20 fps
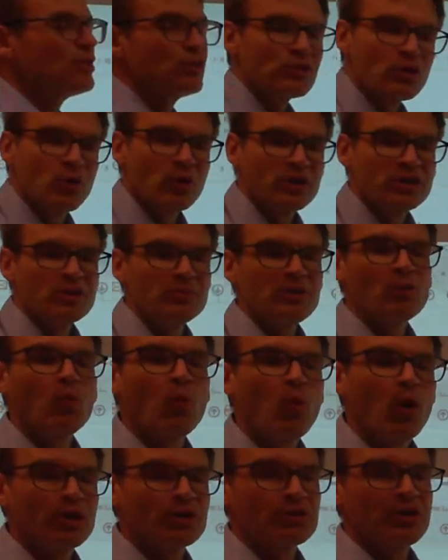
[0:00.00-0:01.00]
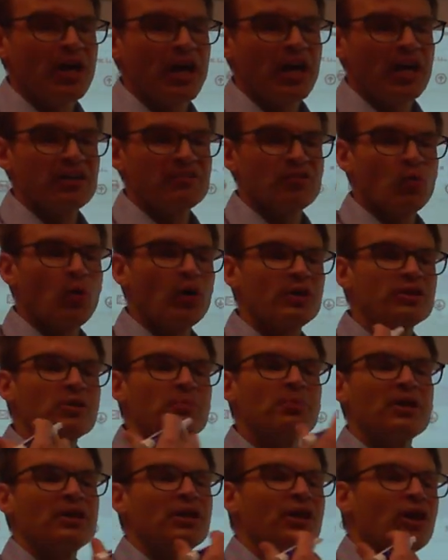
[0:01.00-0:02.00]
going to be 1 or -1
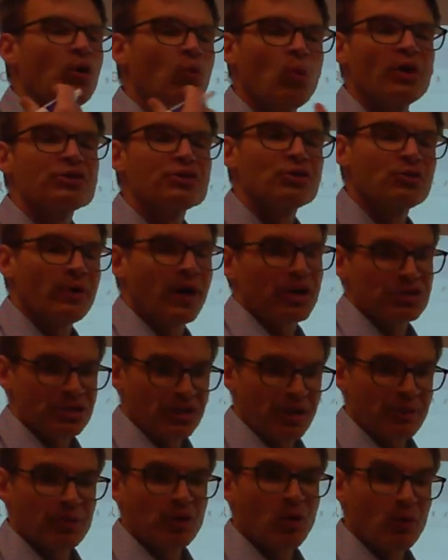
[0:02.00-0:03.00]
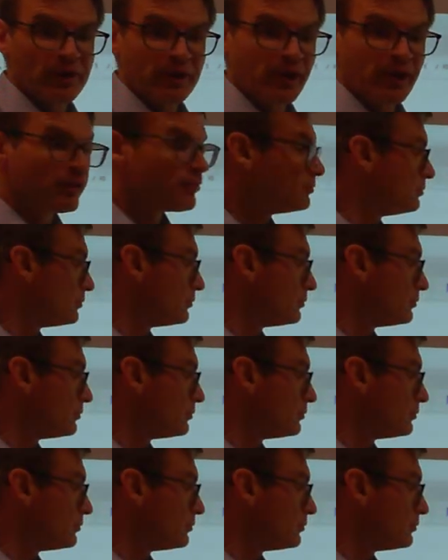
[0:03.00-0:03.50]
depending on what direction I'm going in.